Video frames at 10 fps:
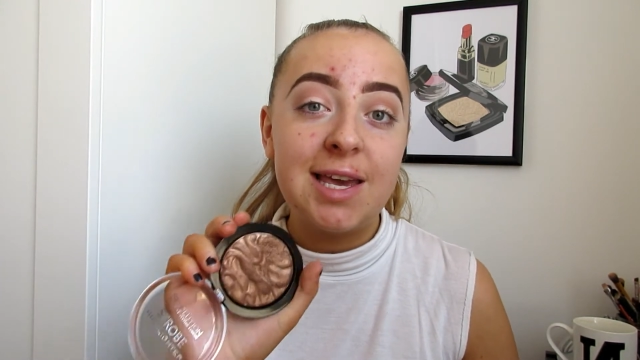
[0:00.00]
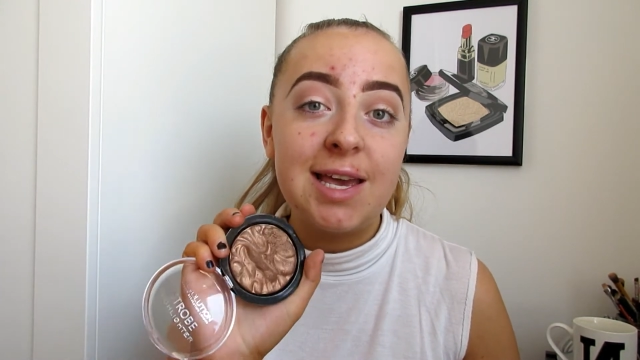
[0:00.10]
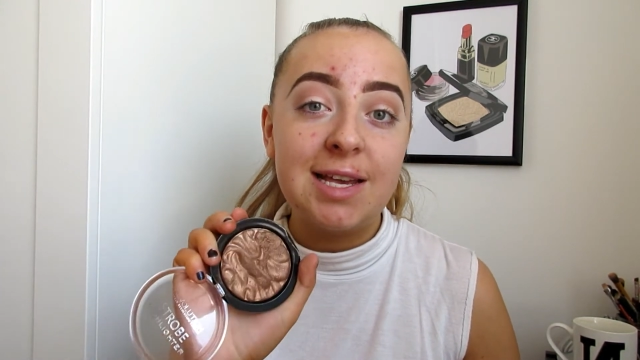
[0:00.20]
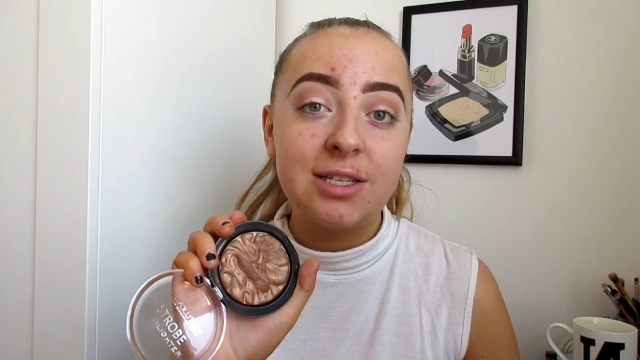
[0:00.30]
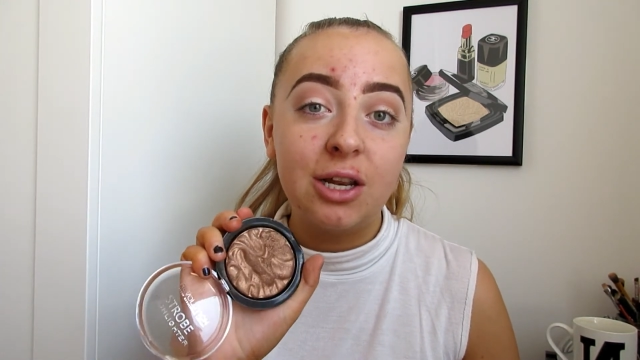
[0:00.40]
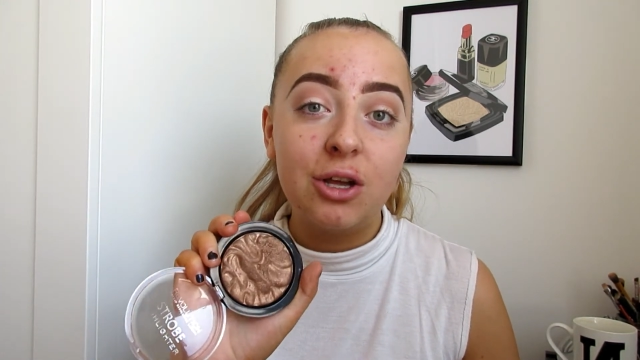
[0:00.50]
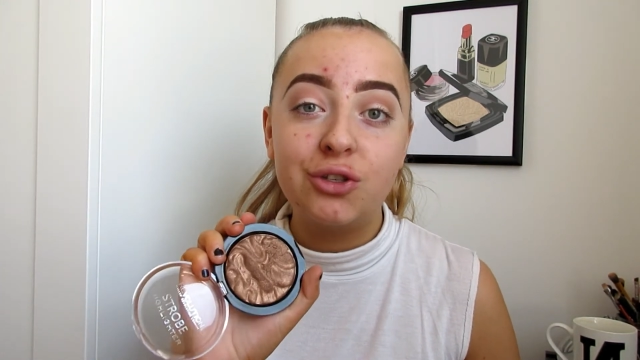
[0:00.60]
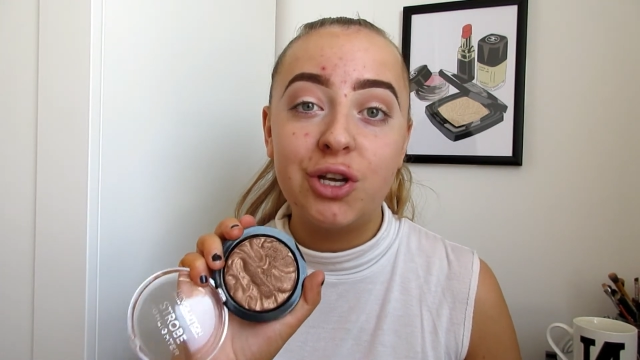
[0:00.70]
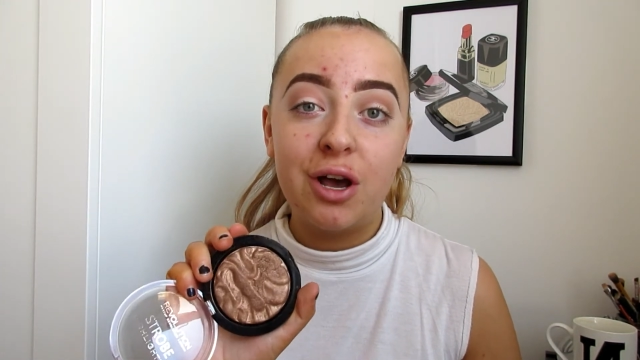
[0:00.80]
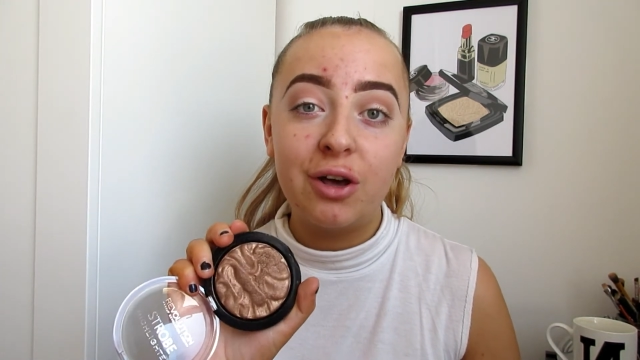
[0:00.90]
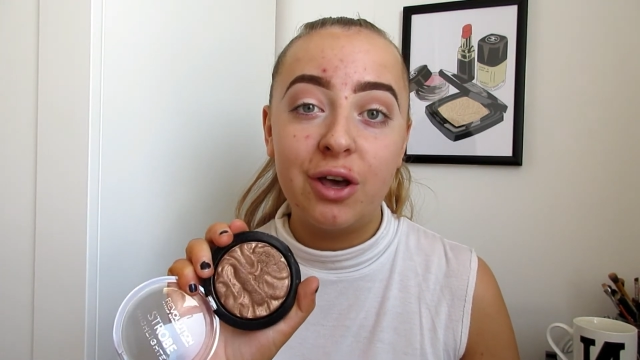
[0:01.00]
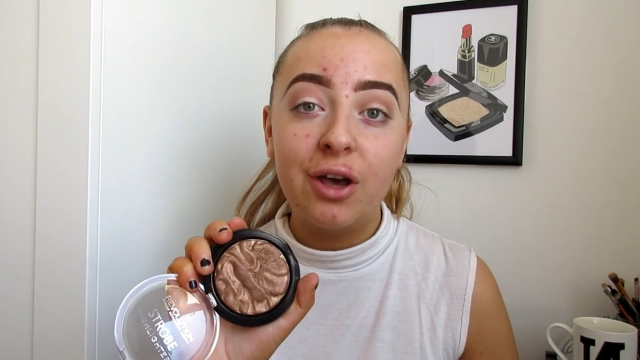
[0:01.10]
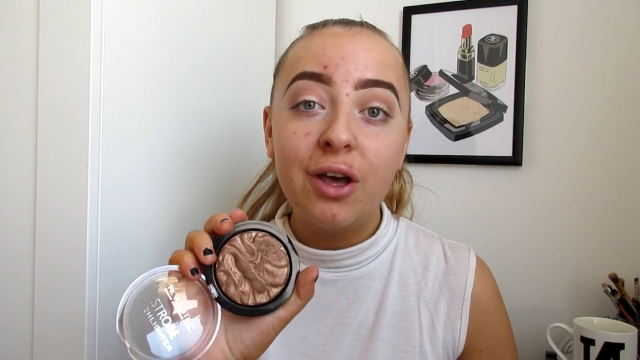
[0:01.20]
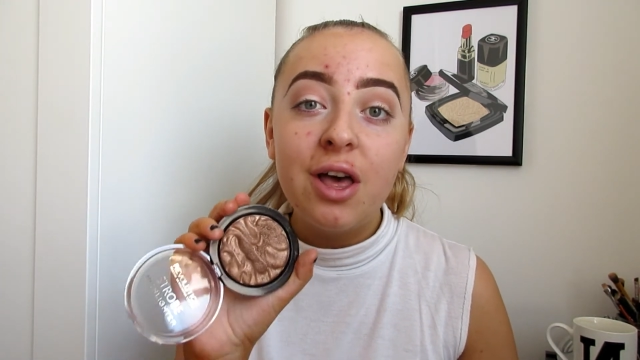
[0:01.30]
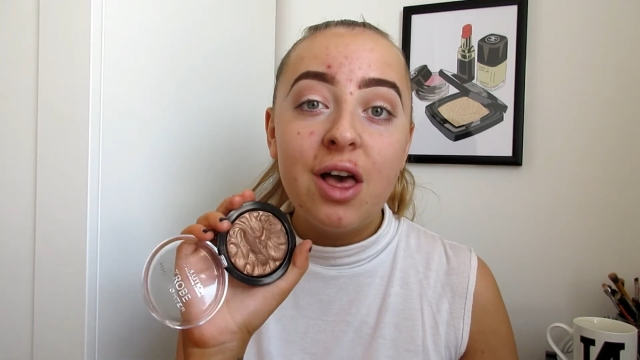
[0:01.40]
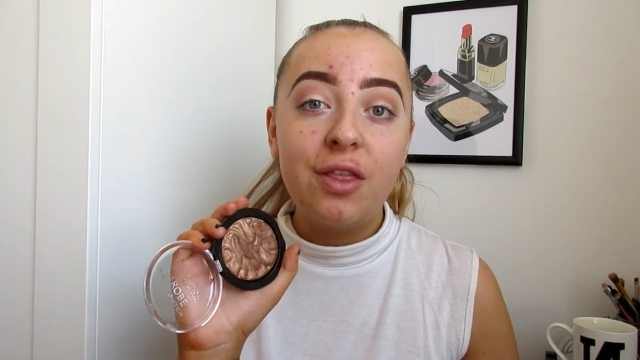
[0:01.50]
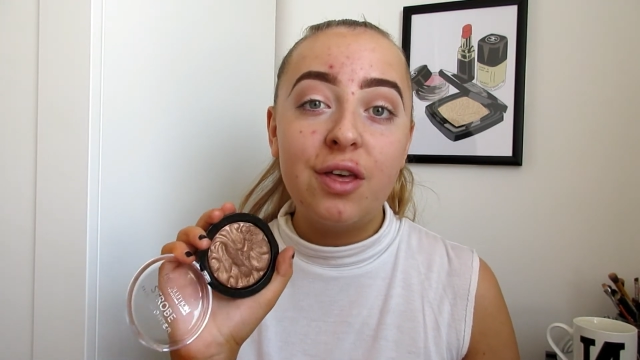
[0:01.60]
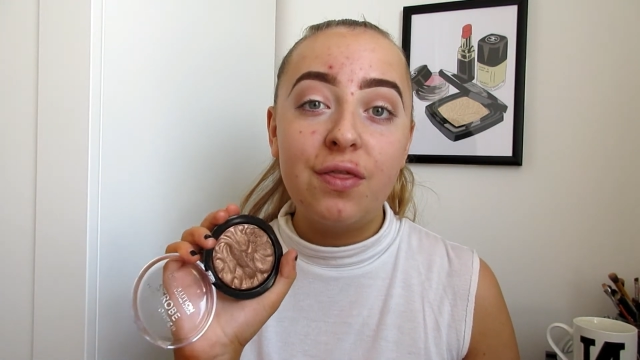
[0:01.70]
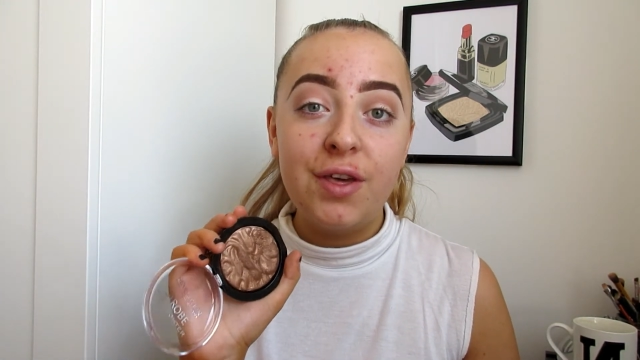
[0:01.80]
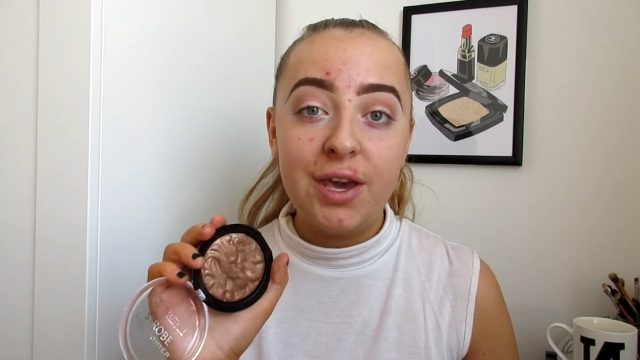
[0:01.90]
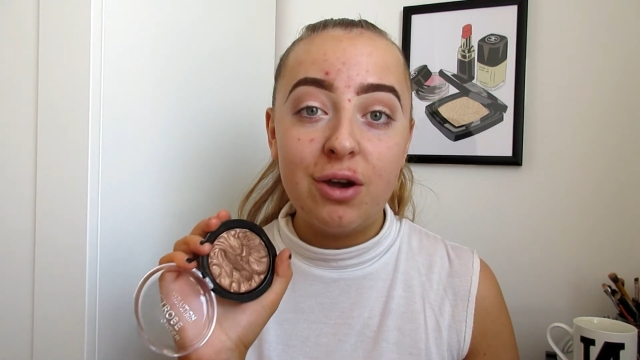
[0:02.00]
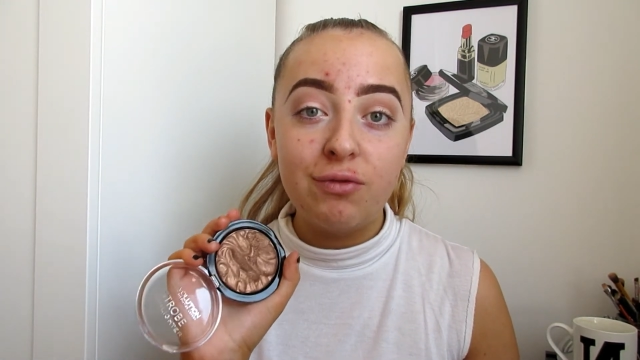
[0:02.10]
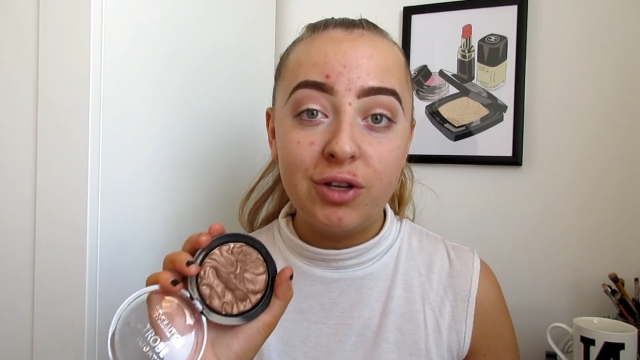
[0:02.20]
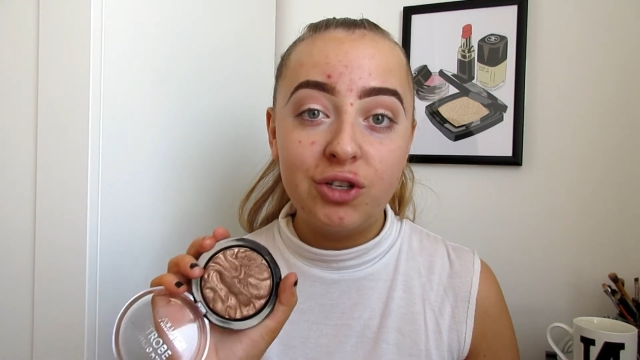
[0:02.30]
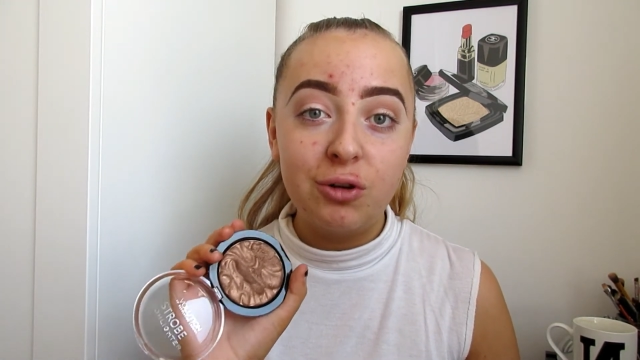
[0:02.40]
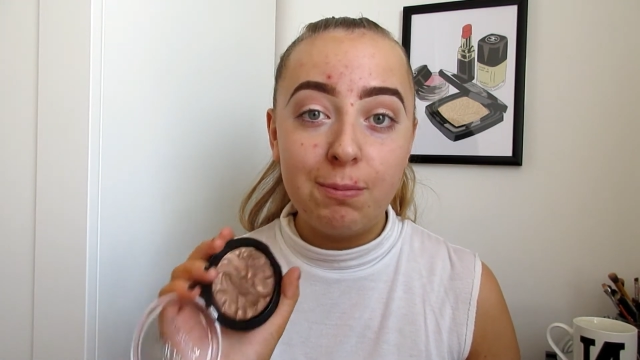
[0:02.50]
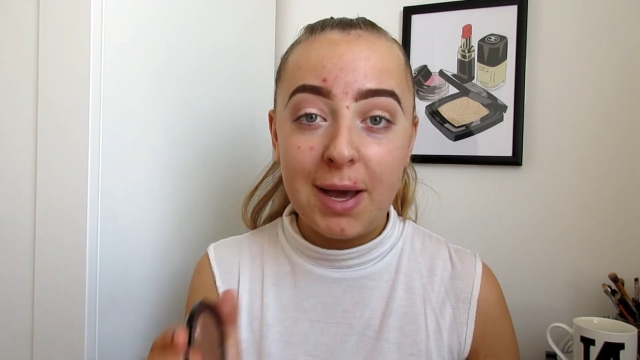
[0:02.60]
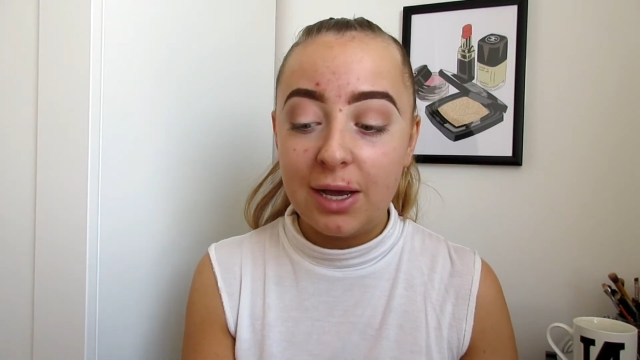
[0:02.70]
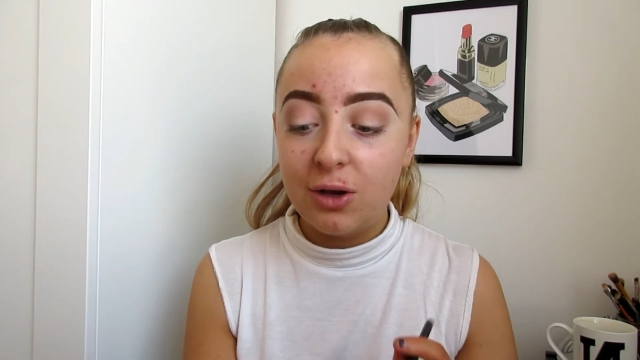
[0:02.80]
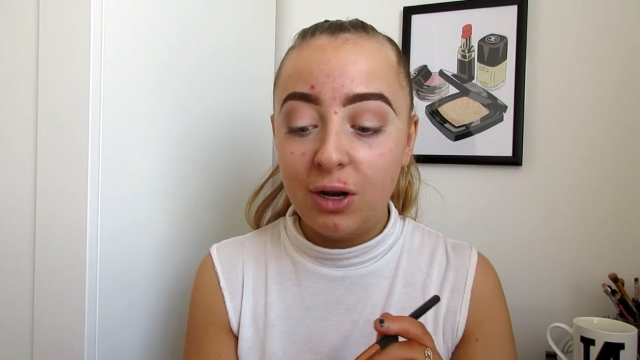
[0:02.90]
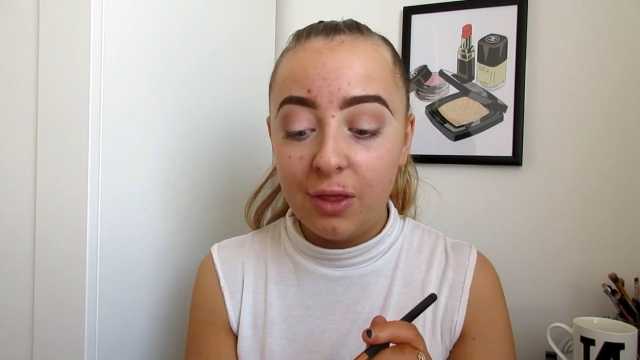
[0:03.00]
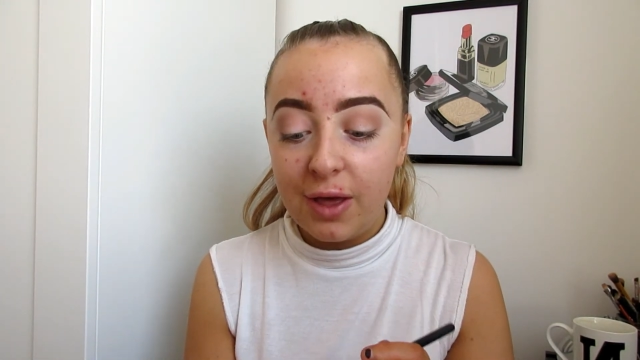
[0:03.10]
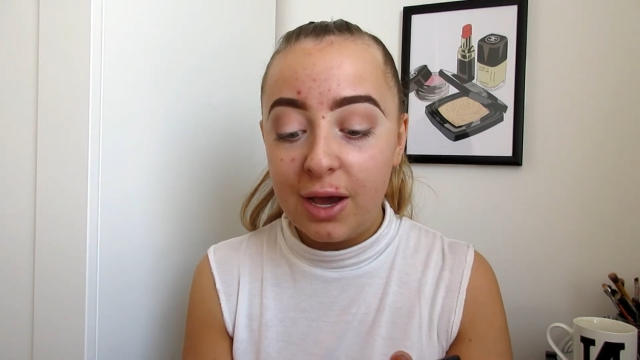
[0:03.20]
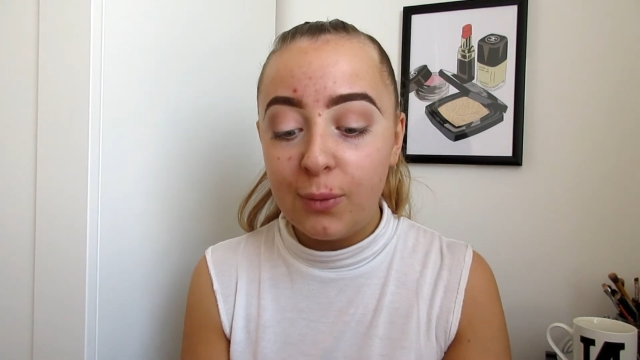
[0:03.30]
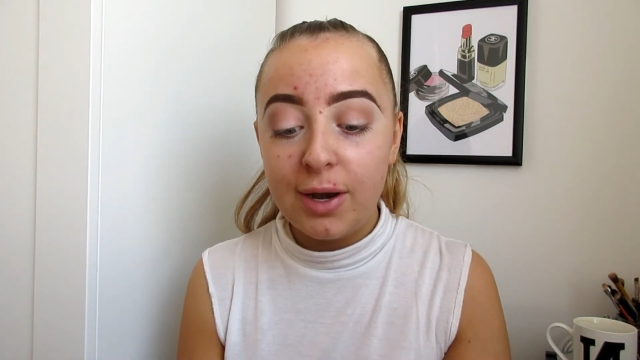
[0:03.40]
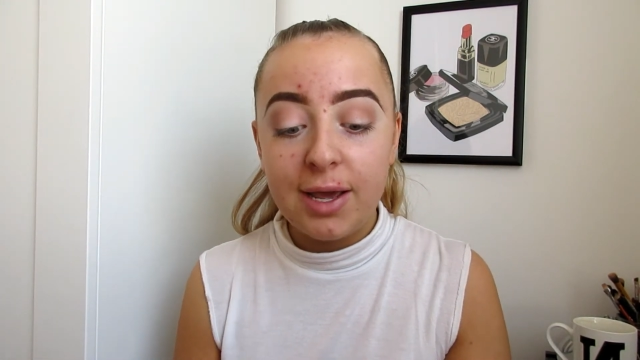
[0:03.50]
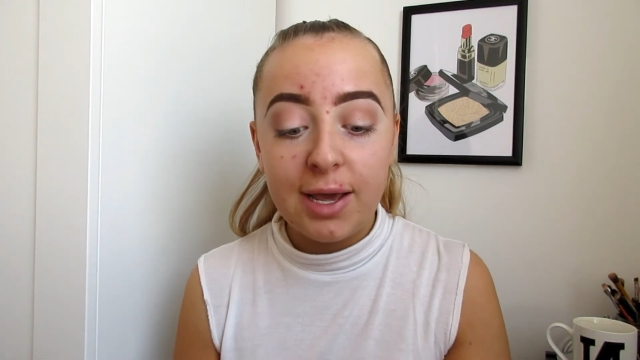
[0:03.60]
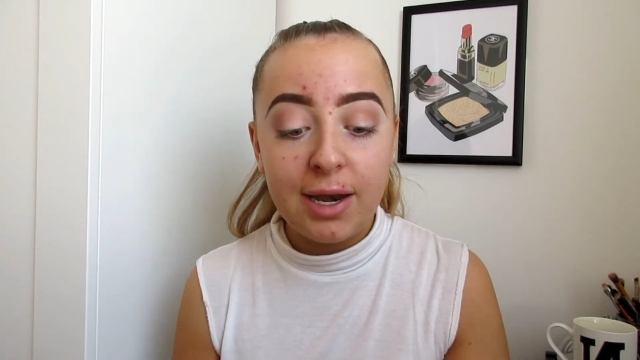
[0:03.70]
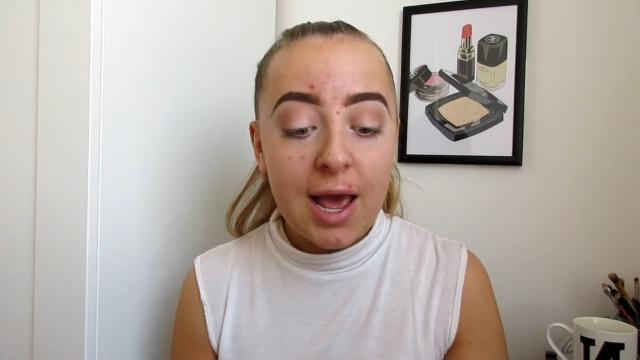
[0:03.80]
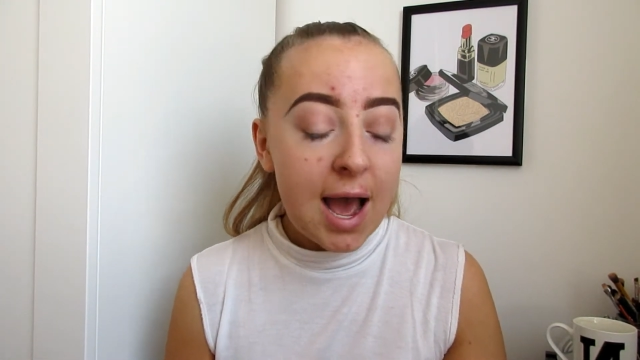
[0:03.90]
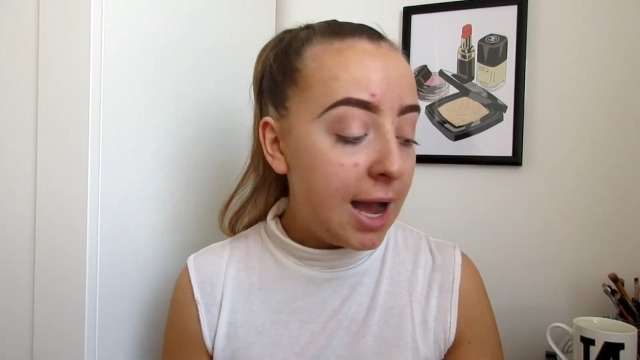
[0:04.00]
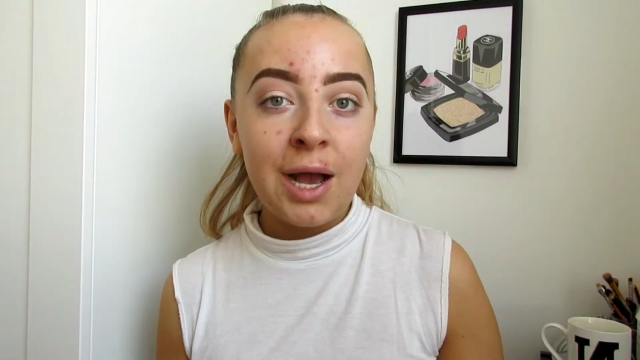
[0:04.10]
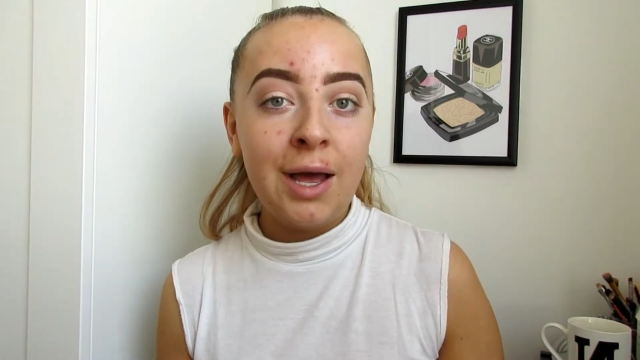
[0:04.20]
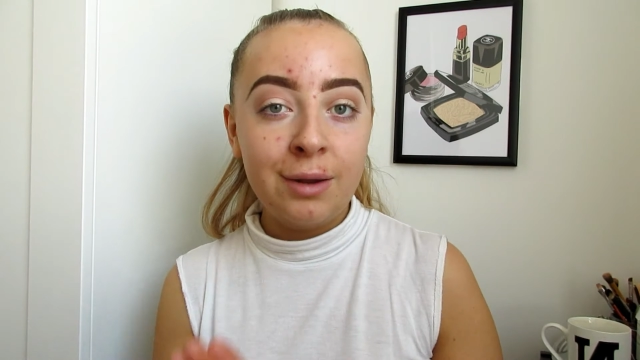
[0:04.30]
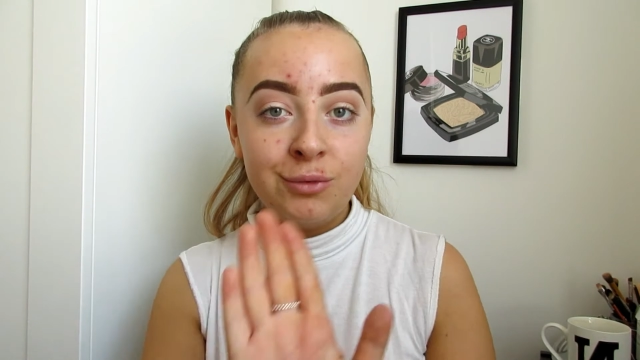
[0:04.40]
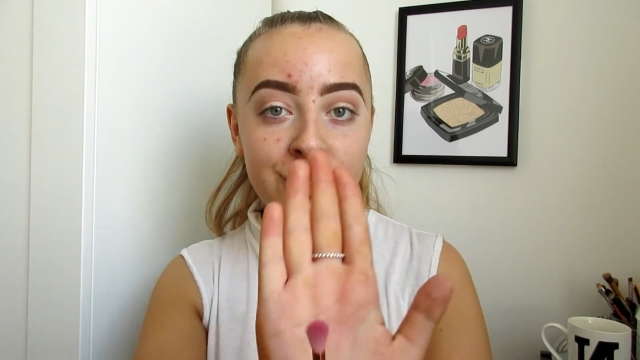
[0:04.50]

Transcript: it is a lot darker than the original matte colour that I went in. And I'm